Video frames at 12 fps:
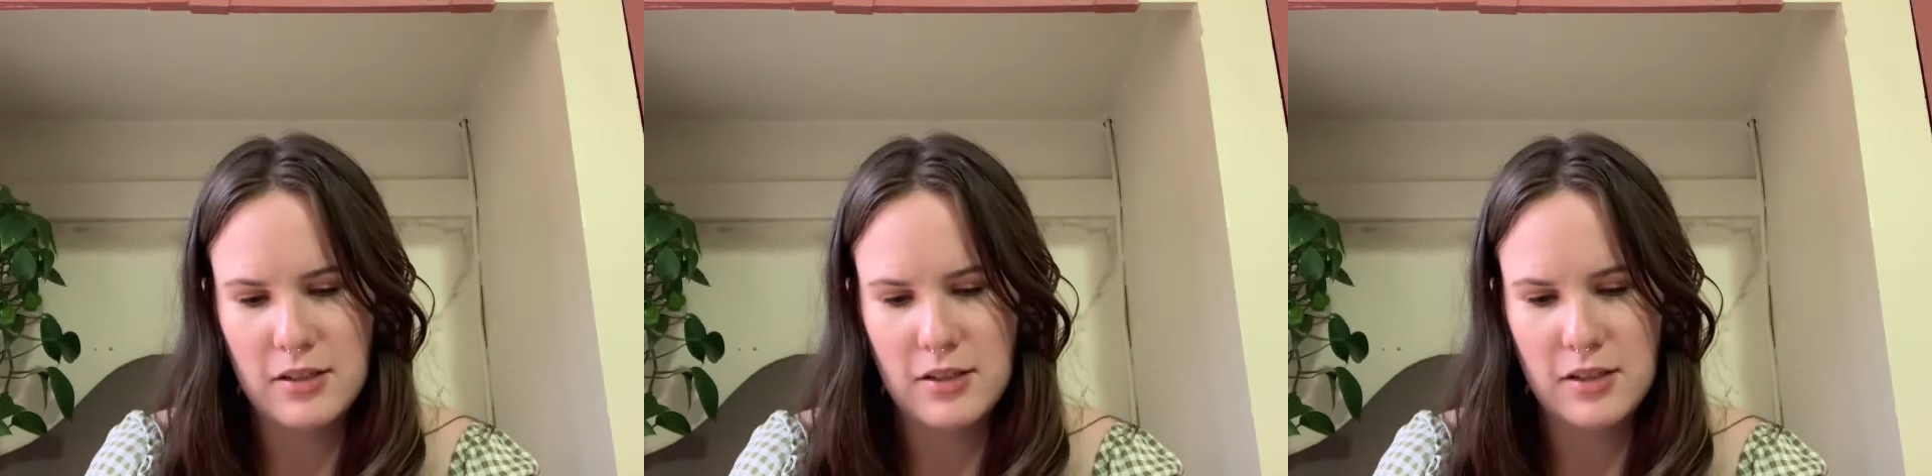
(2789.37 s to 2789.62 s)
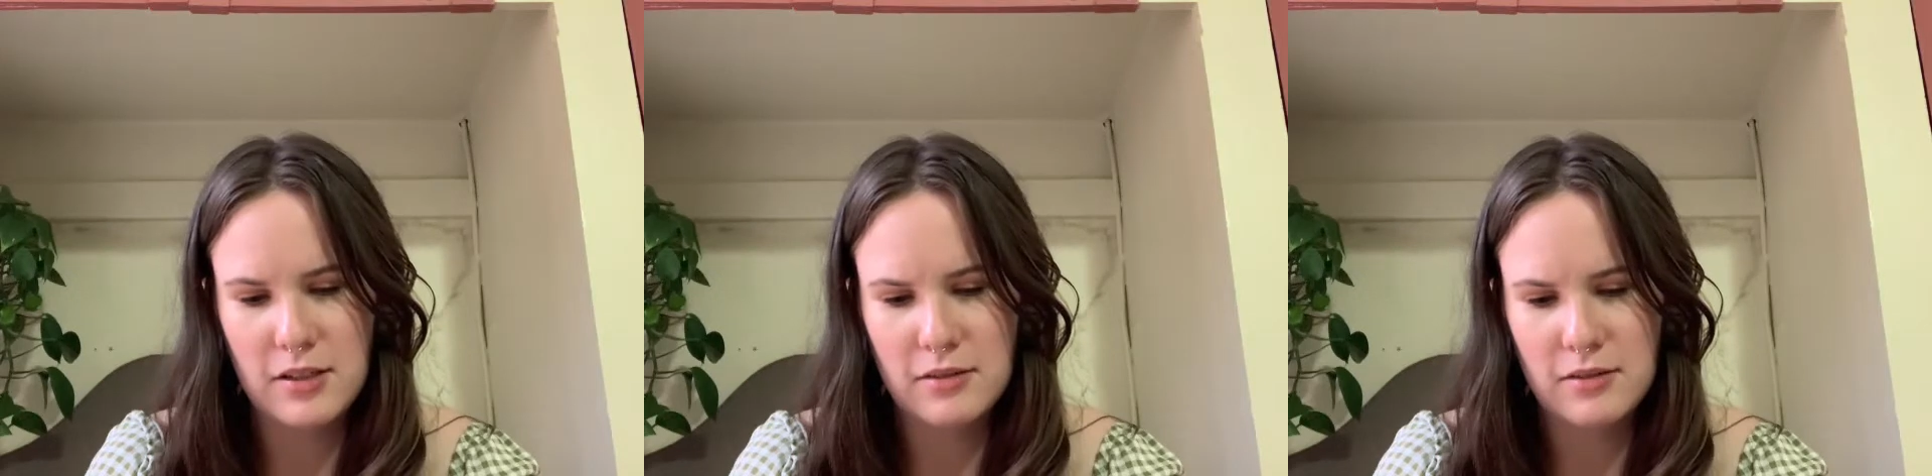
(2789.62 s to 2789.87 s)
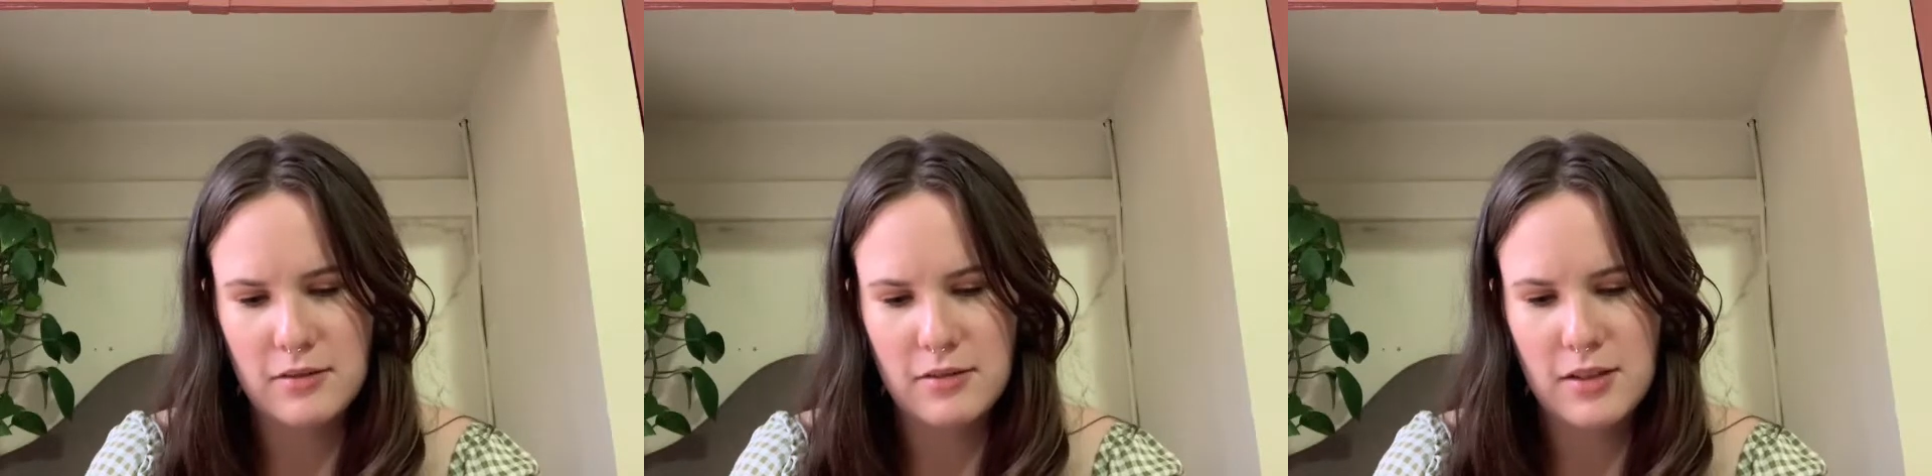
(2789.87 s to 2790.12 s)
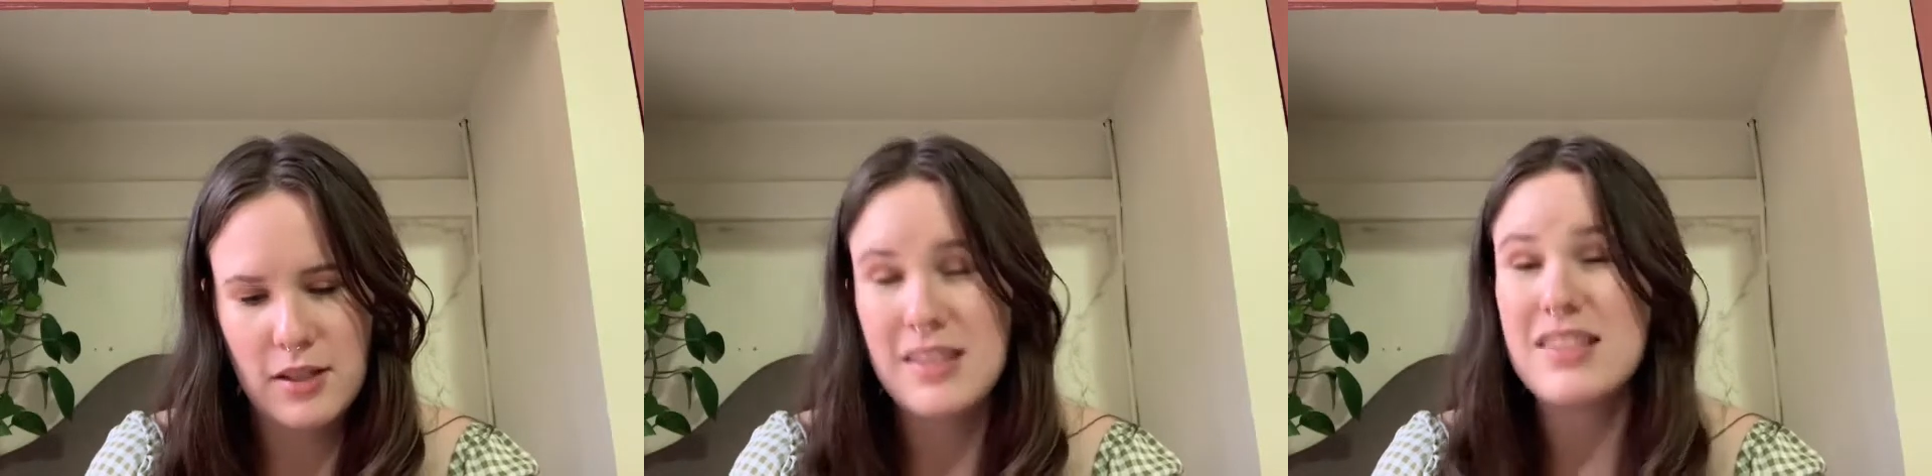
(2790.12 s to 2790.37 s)
to
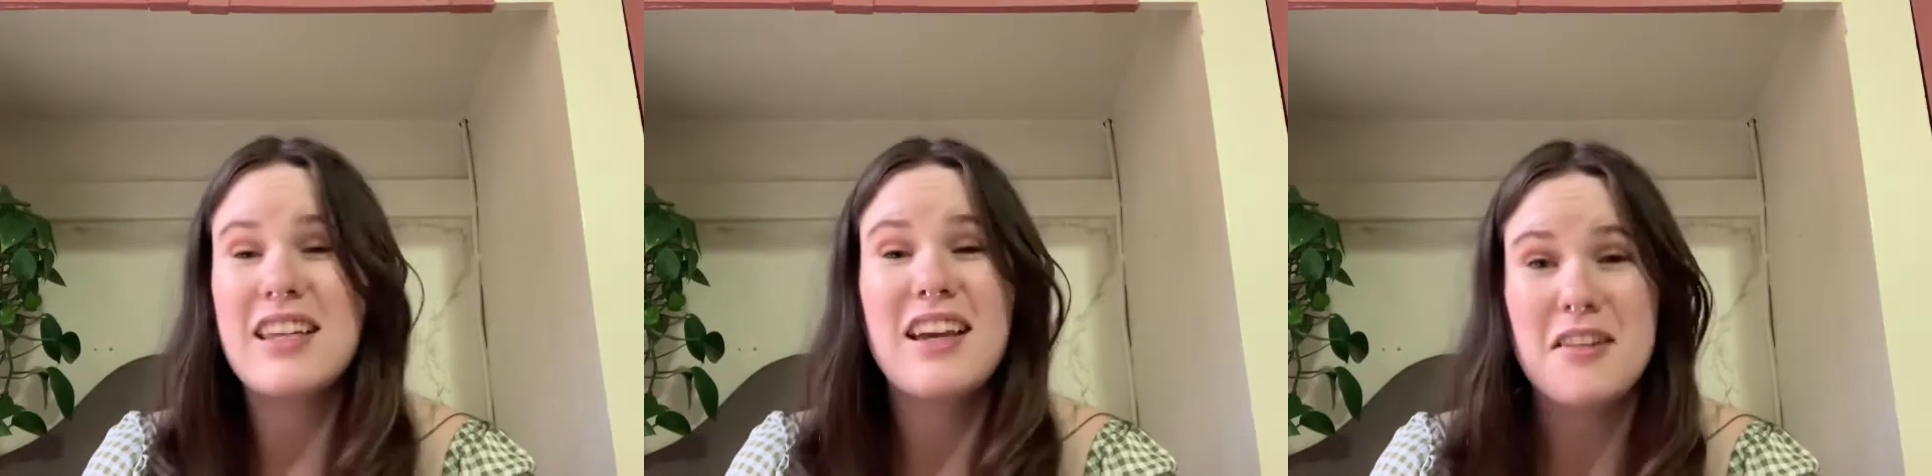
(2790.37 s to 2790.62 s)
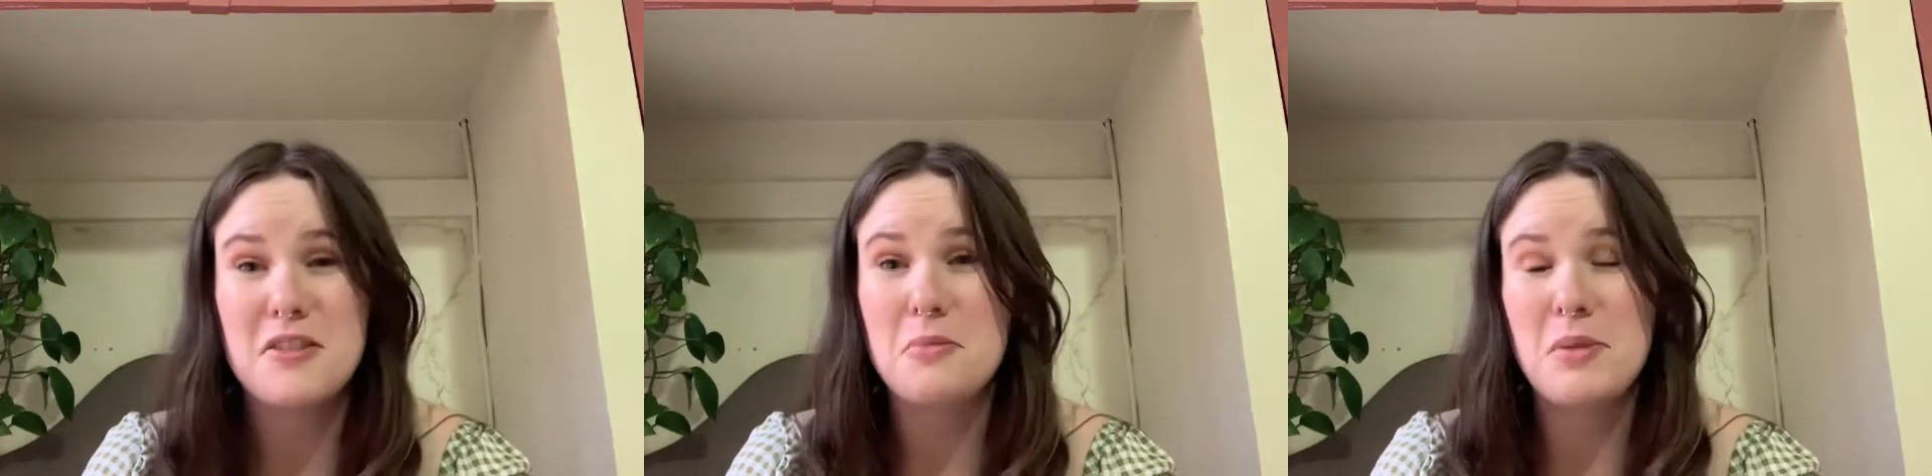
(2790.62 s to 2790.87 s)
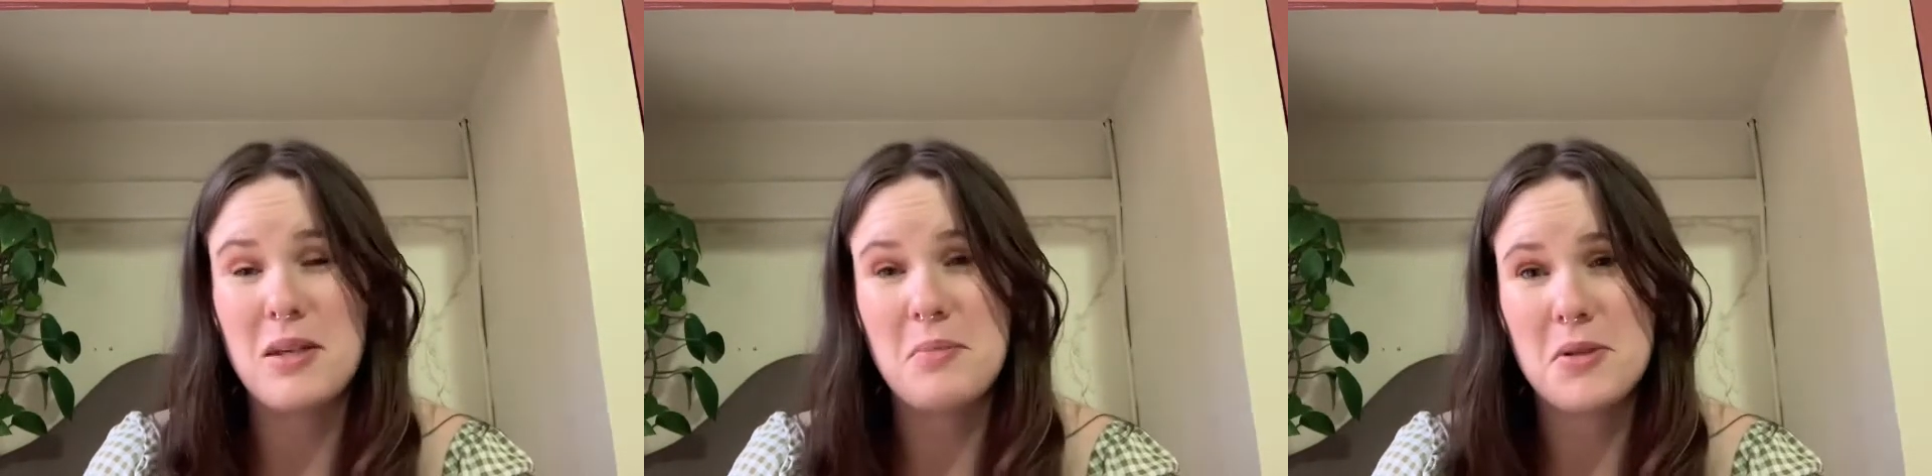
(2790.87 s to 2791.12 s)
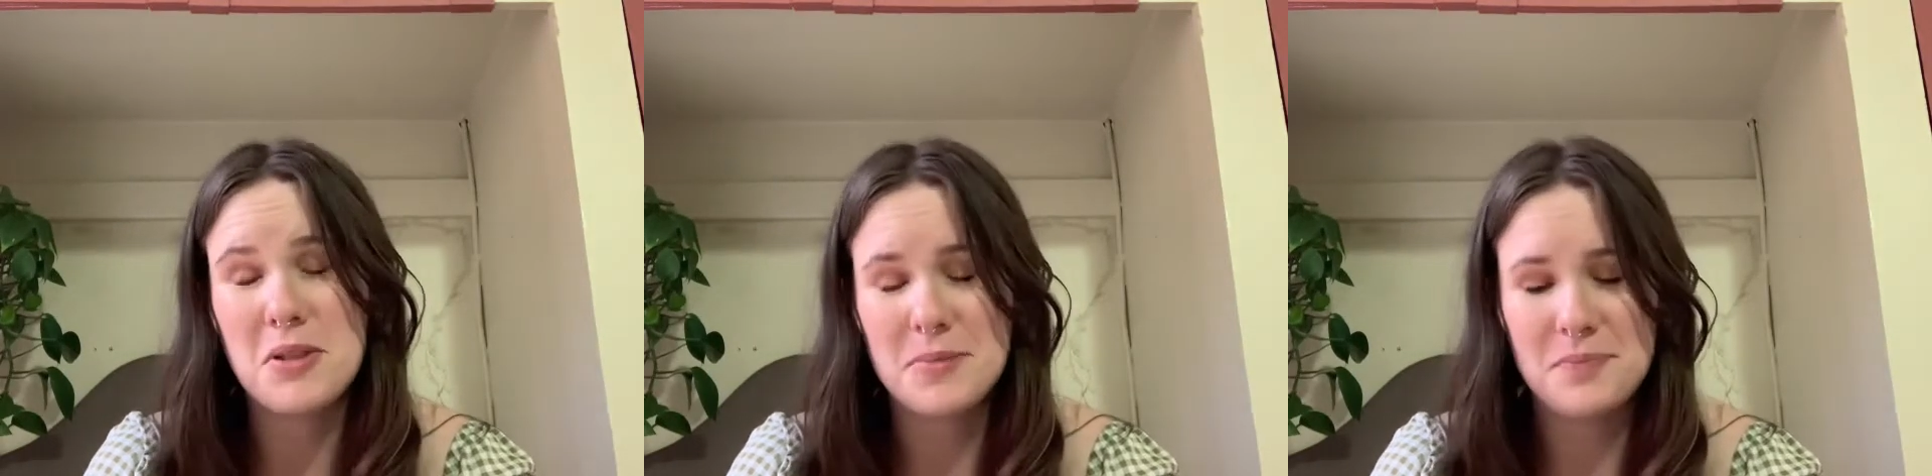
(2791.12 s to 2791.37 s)
see other
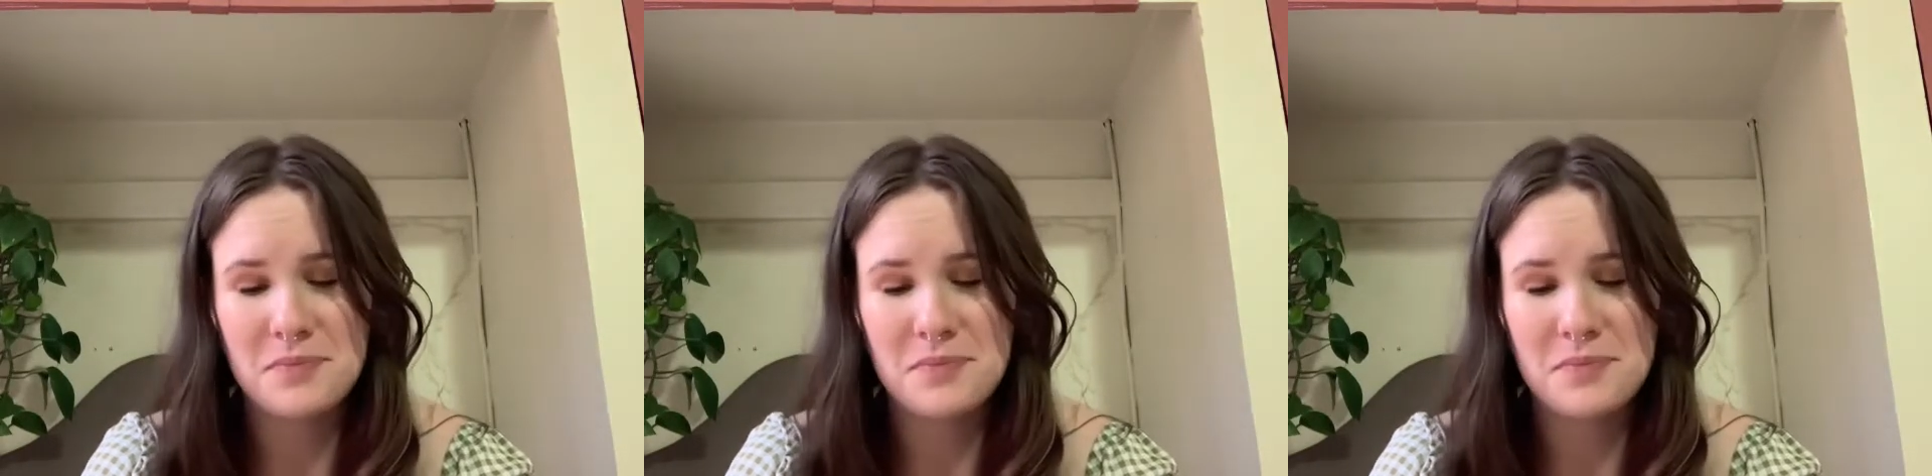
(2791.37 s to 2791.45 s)
people,